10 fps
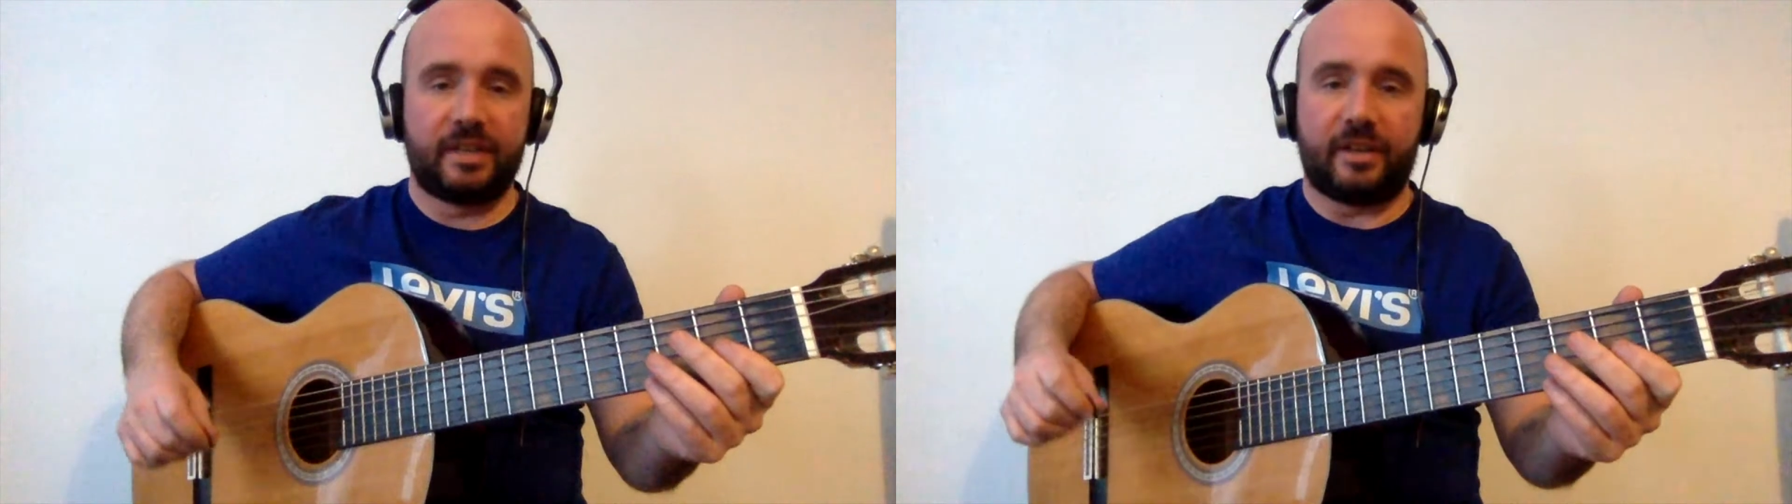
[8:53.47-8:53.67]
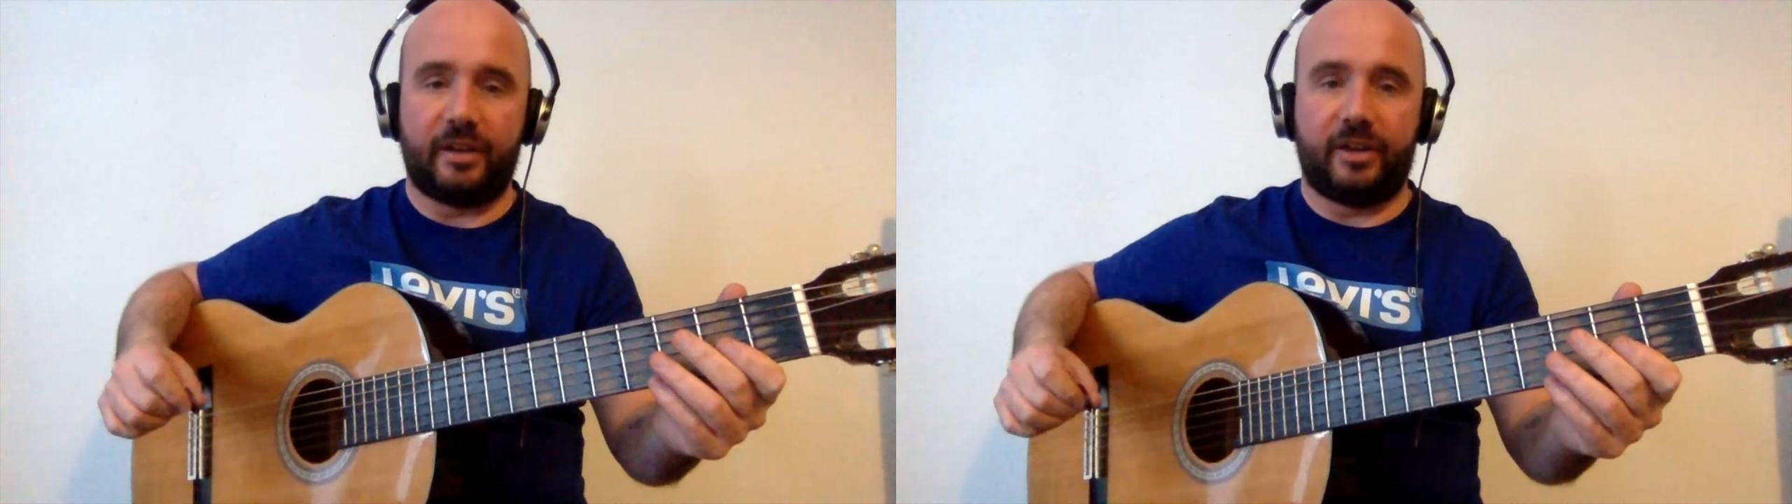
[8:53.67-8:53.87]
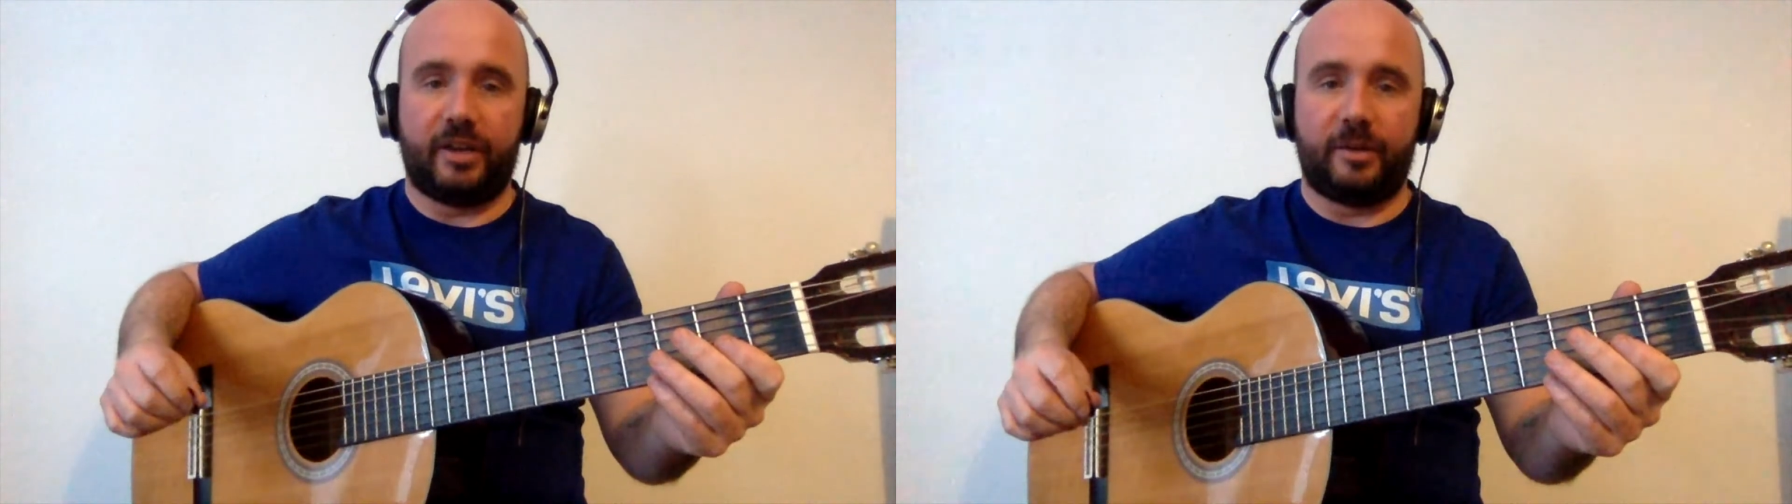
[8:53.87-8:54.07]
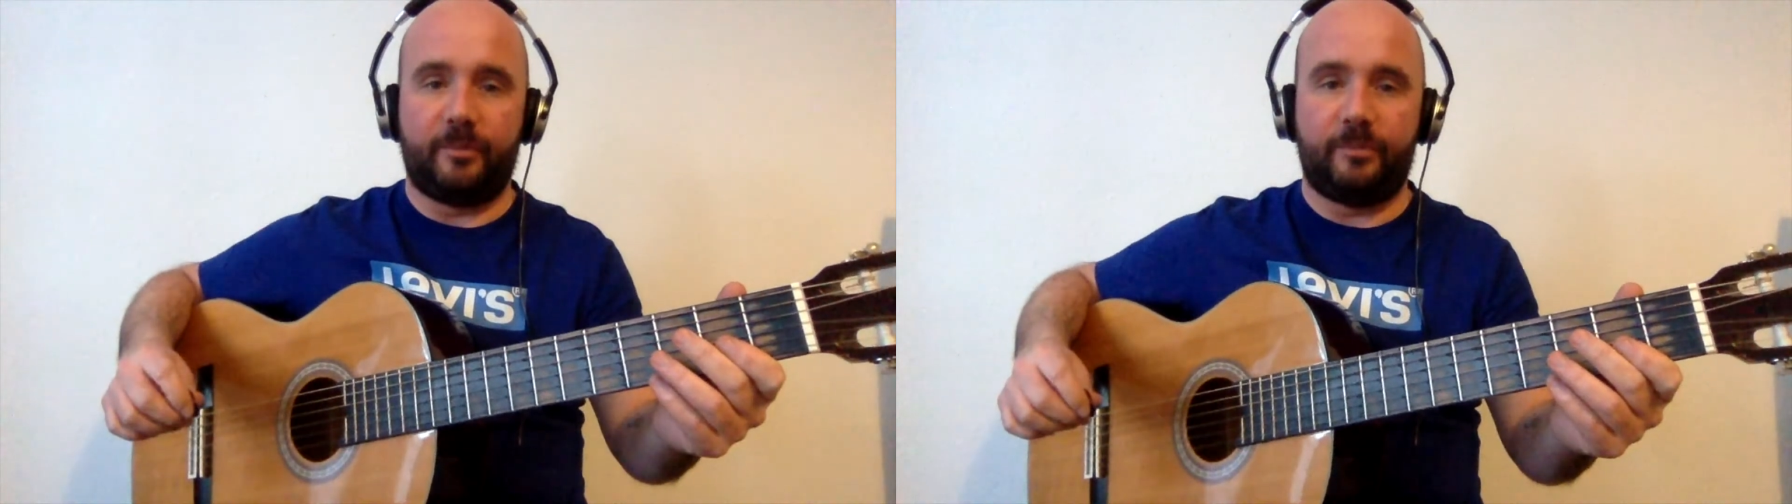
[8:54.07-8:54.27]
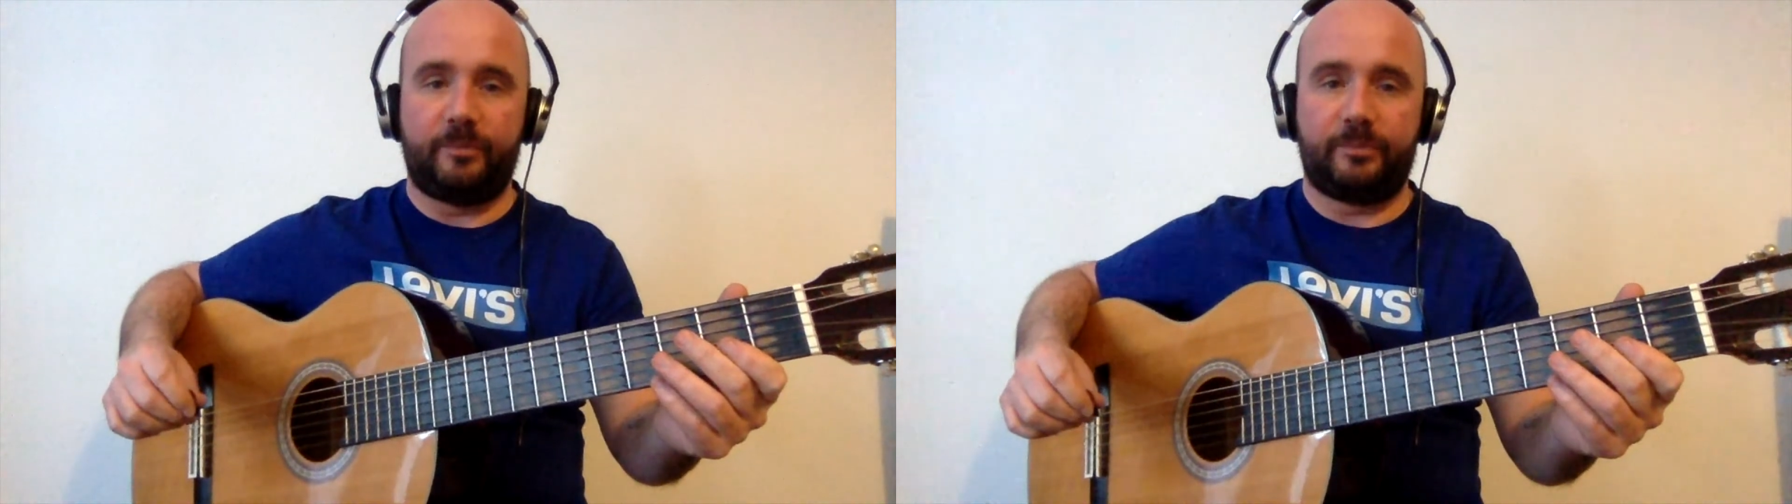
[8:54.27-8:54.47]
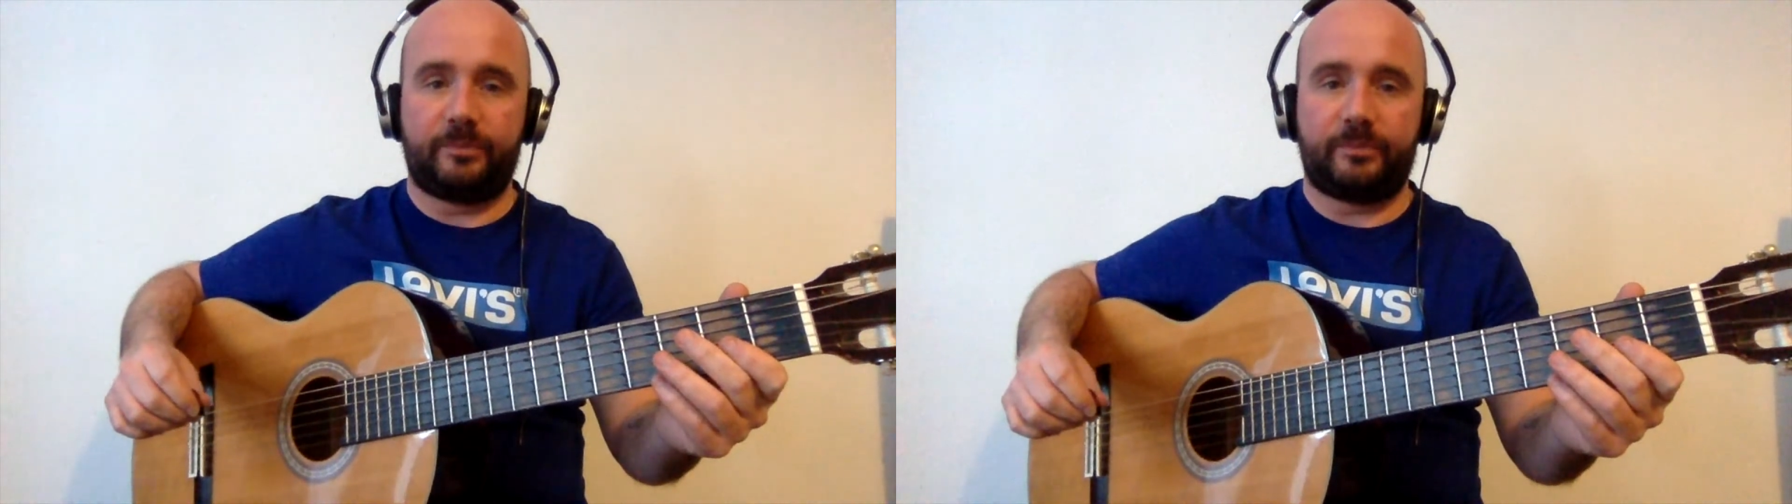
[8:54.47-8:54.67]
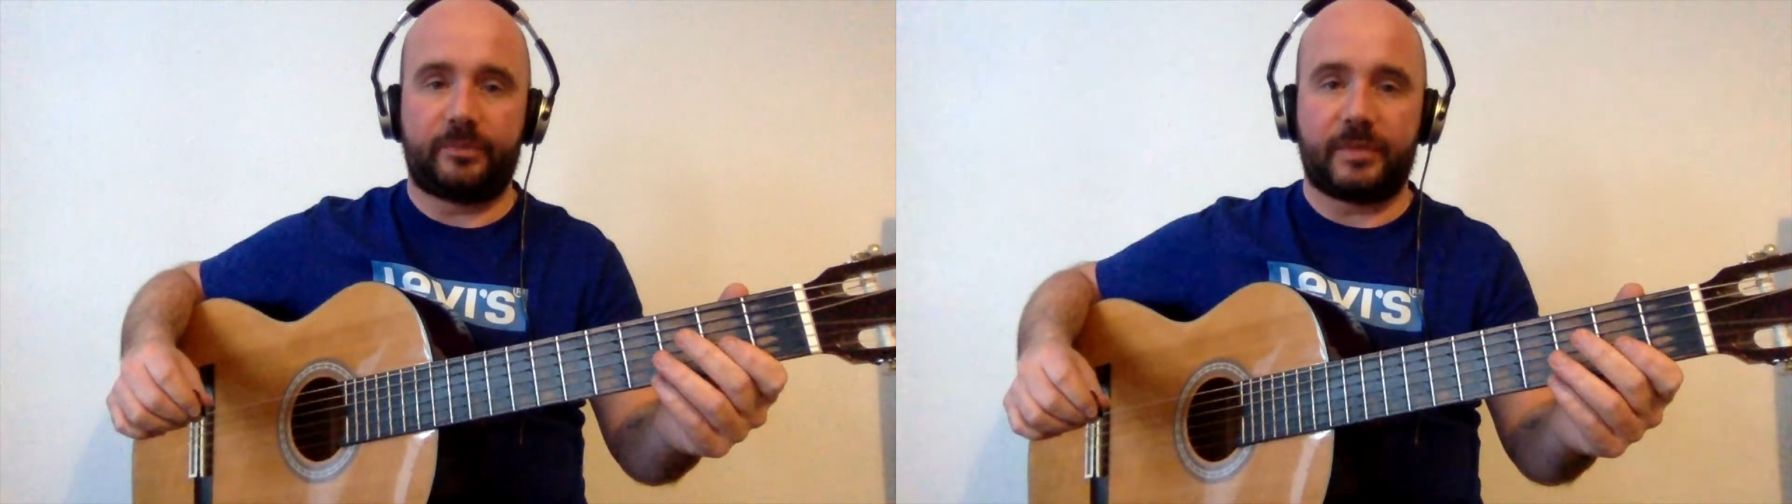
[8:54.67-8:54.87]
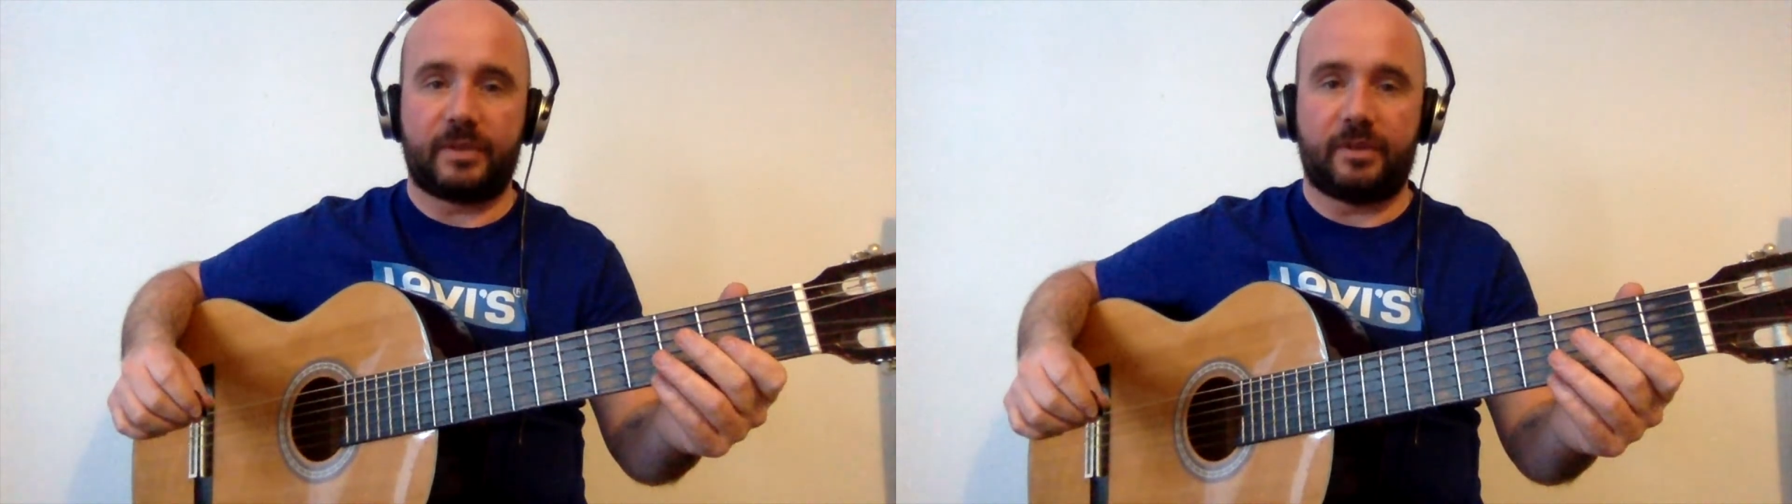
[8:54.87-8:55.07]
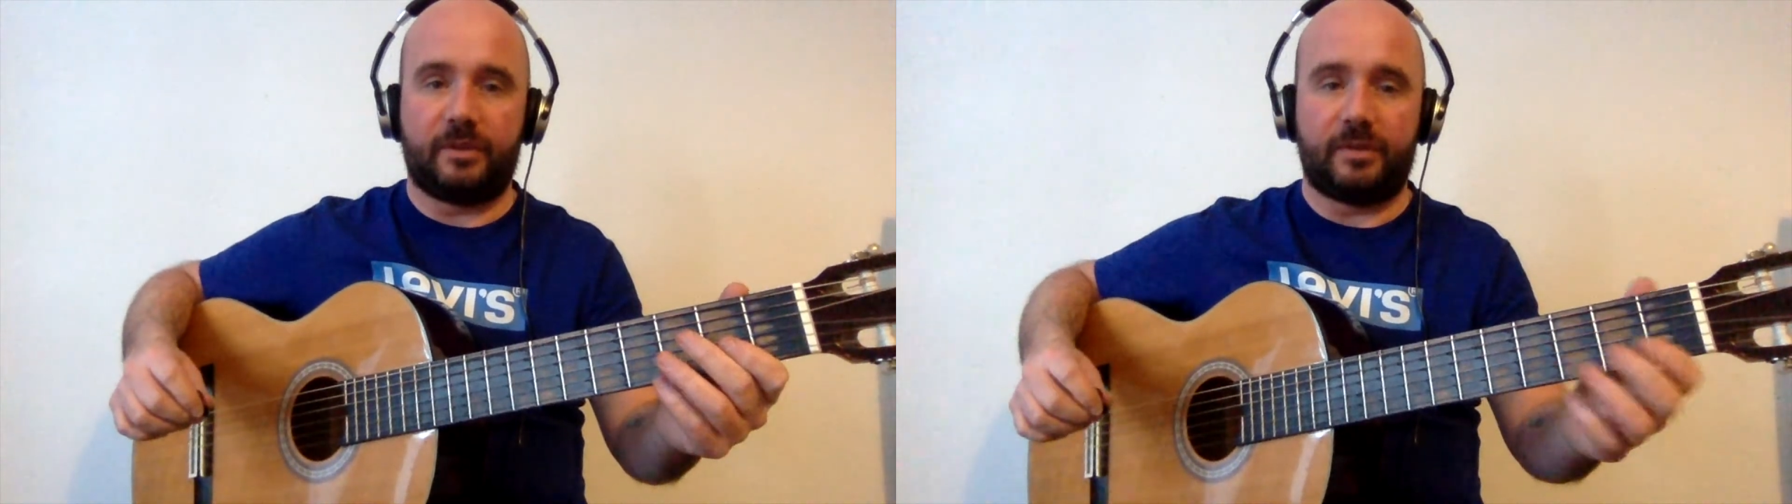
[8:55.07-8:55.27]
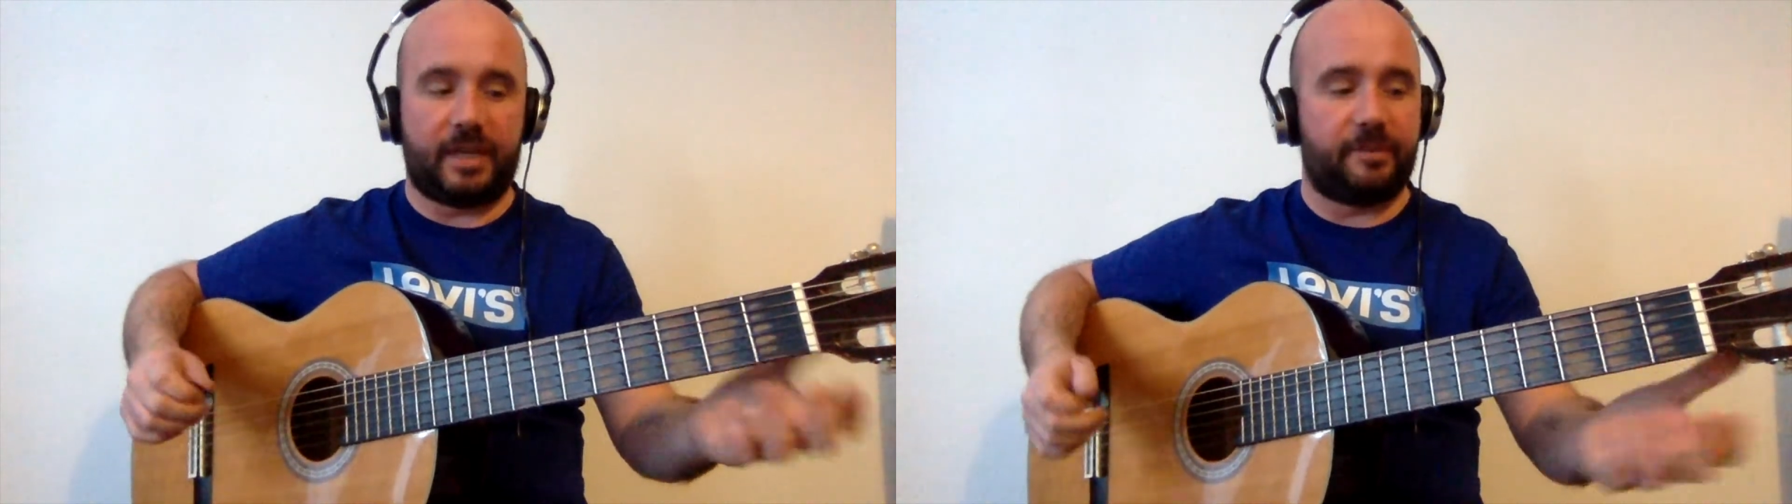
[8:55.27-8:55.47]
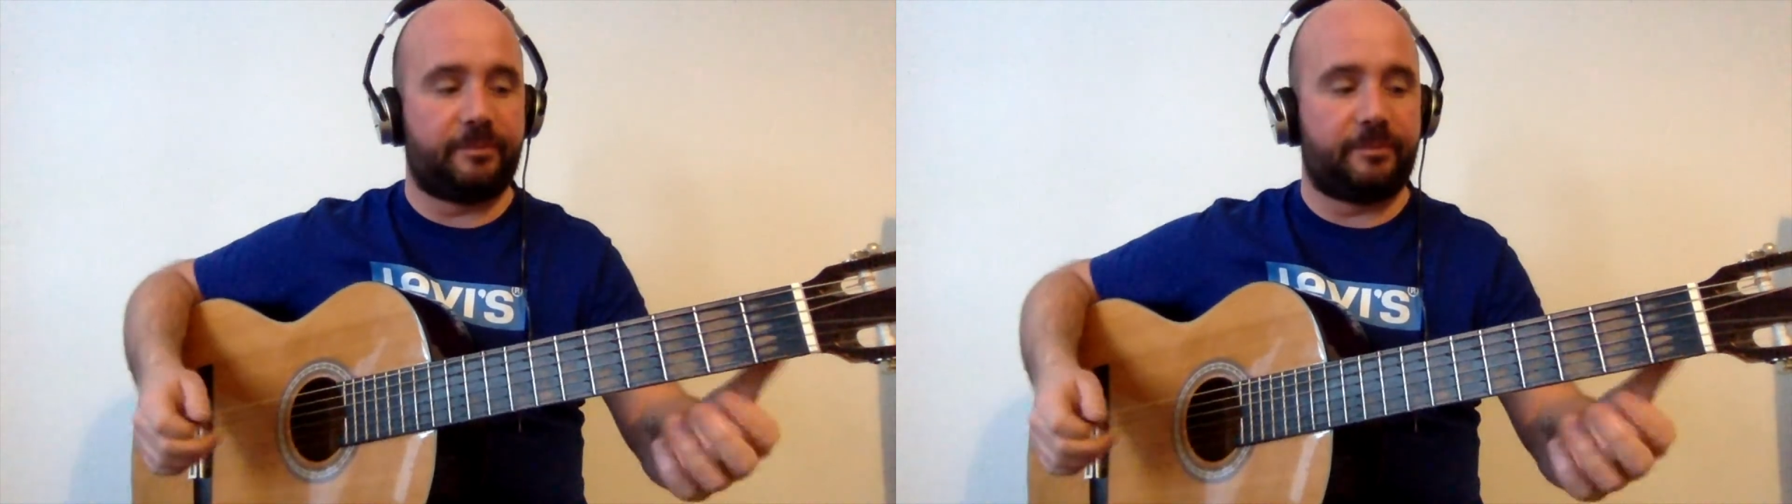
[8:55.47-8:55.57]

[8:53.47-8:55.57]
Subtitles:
all right,